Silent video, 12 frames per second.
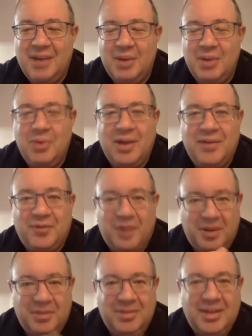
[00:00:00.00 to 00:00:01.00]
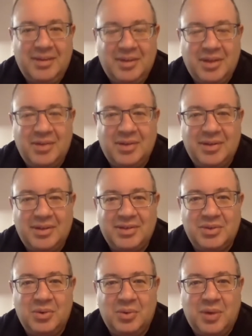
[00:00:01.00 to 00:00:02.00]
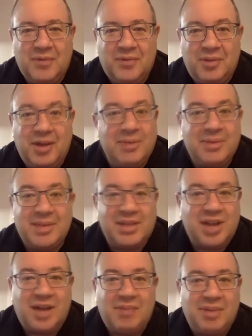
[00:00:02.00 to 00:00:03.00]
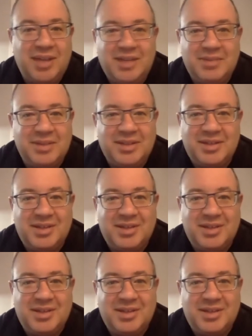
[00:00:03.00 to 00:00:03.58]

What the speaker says: we went from, the school went from 100% job placement